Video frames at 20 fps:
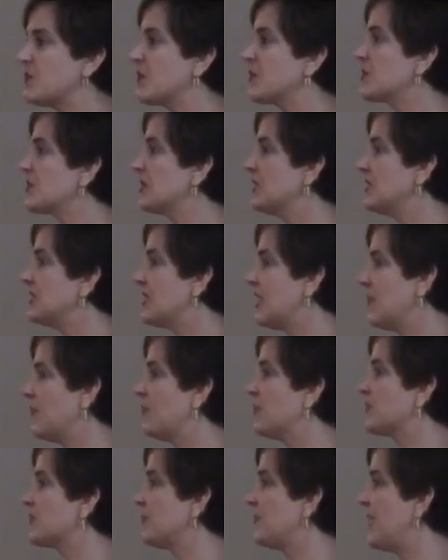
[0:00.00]
mostly
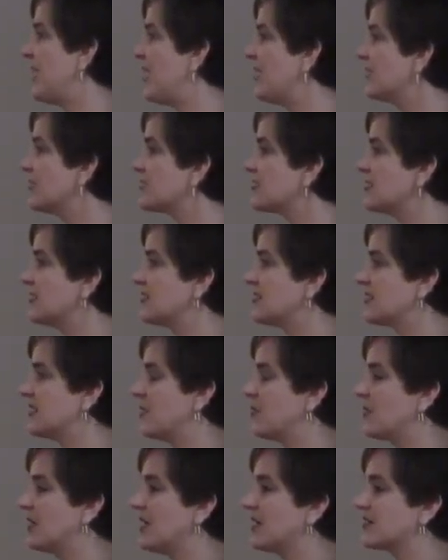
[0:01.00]
temples and palaces
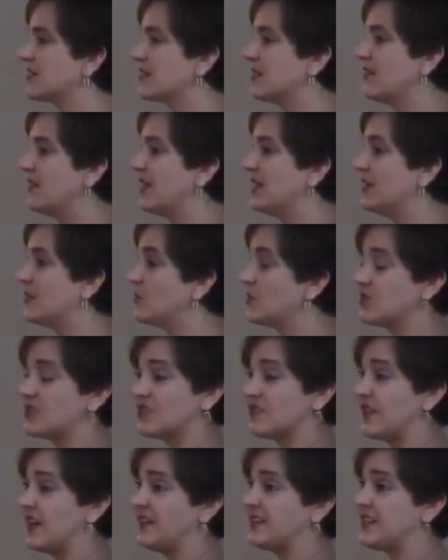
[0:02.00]
that were excavated, which
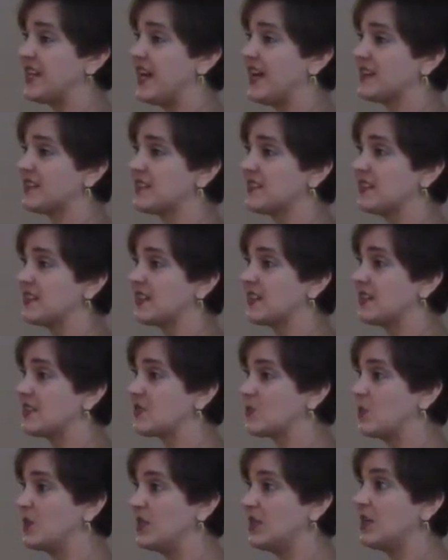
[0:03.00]
is fantastic
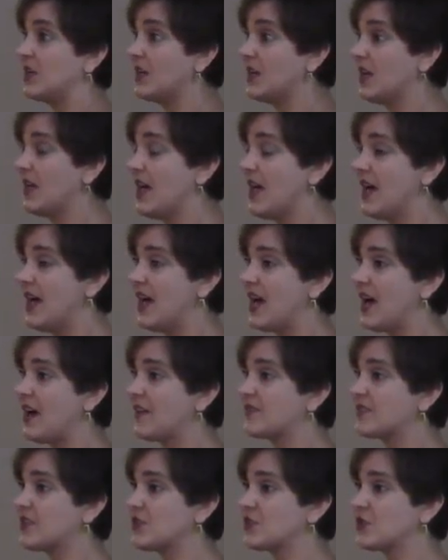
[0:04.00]
because we
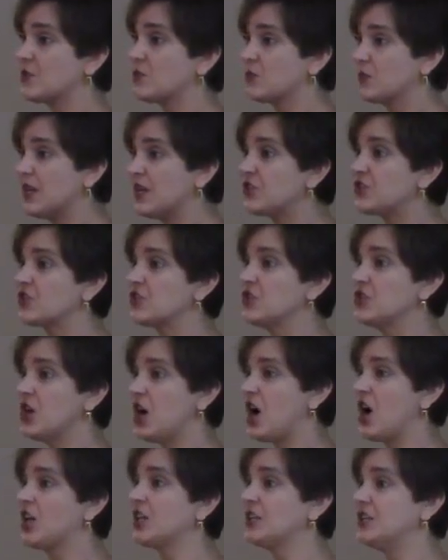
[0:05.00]
have such a rich
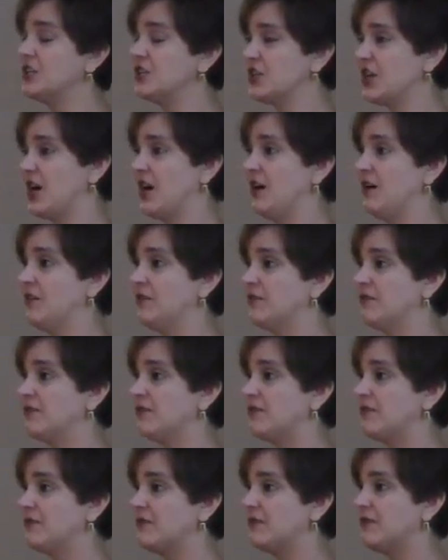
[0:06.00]
knowledge
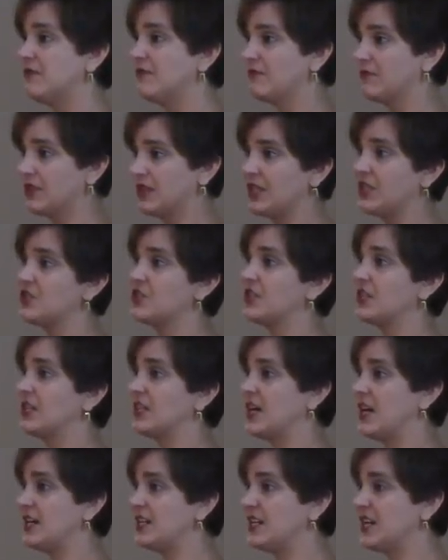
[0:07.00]
of religion
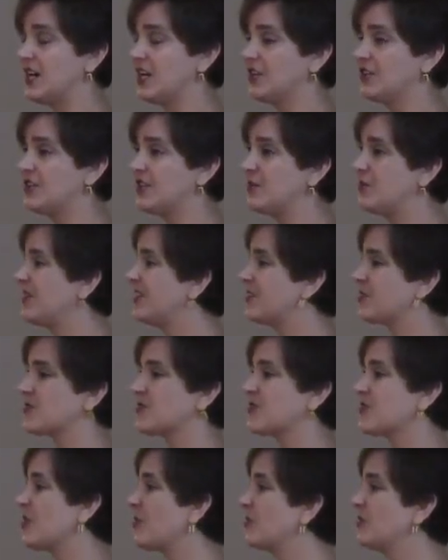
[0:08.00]
and ideology. We know
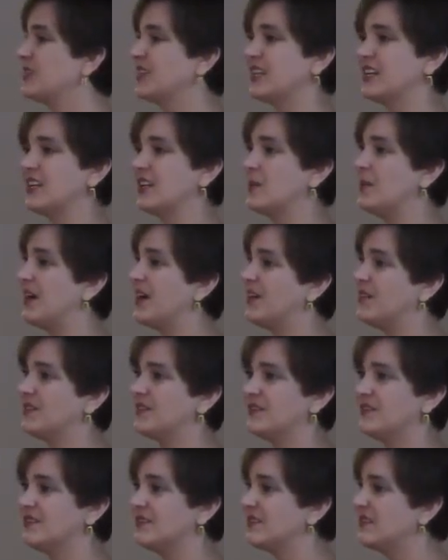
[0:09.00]
so little
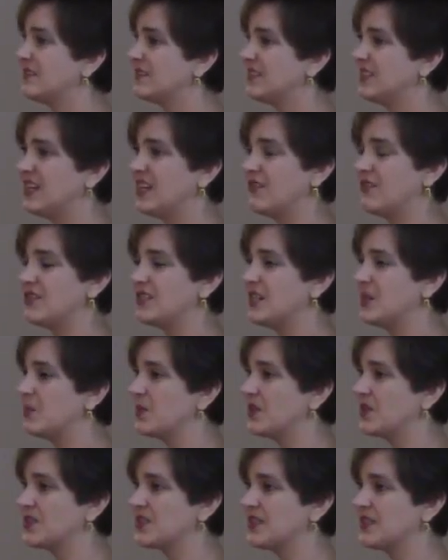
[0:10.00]
about the everyday
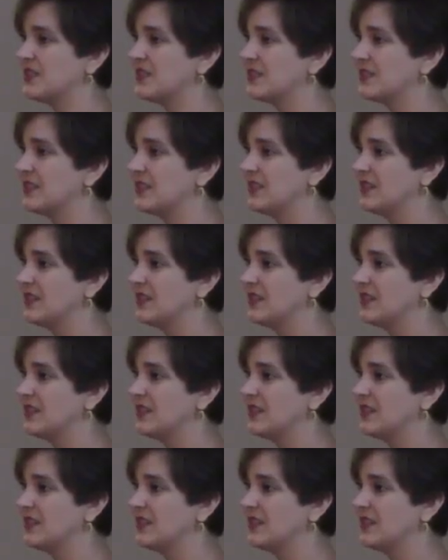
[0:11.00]
person.